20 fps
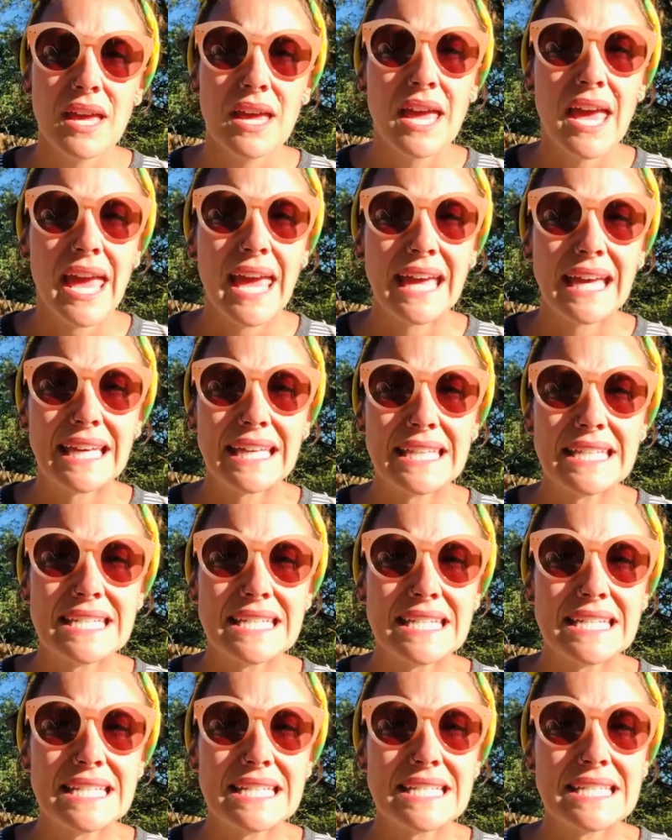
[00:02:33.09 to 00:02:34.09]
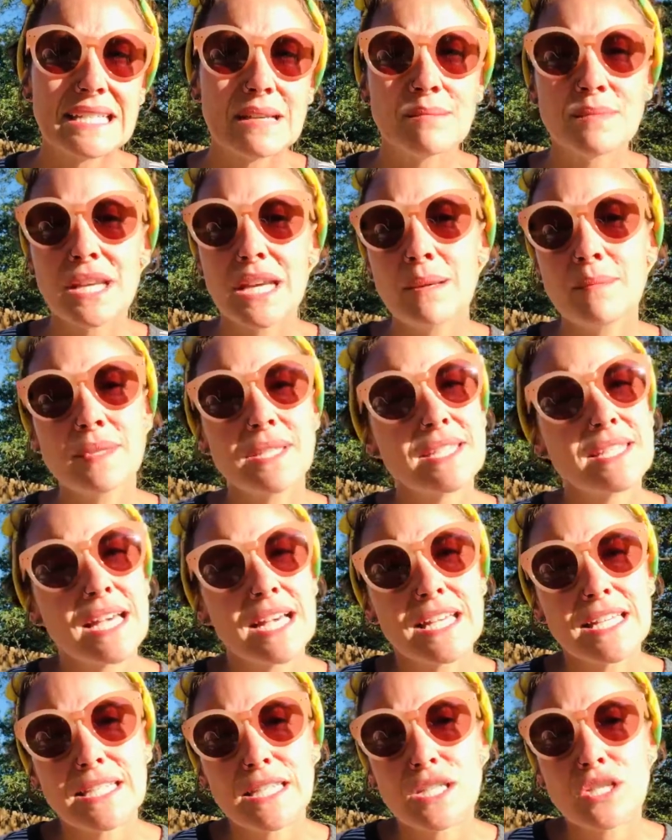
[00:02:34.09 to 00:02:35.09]
And Sometimes this
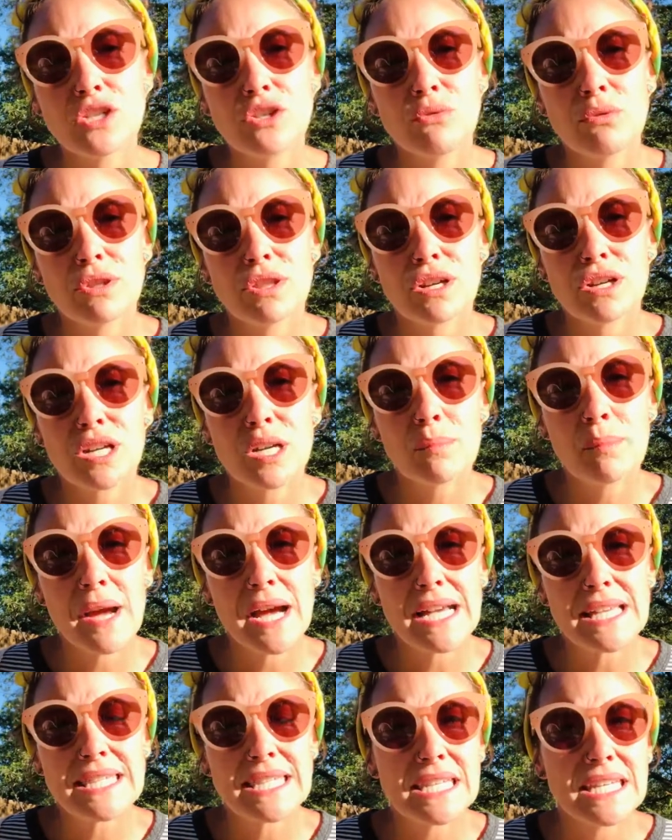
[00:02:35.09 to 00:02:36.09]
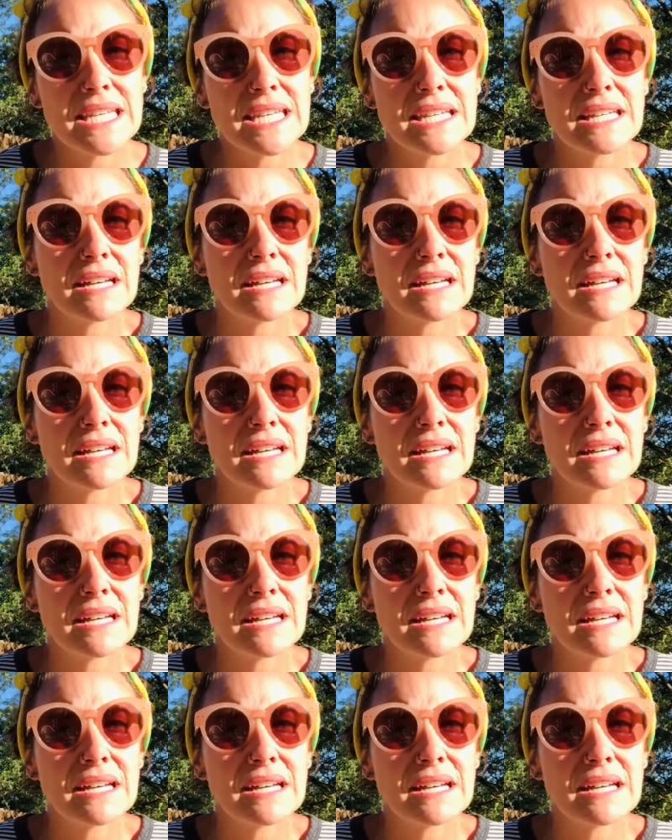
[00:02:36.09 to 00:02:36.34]
has to do with our capacity.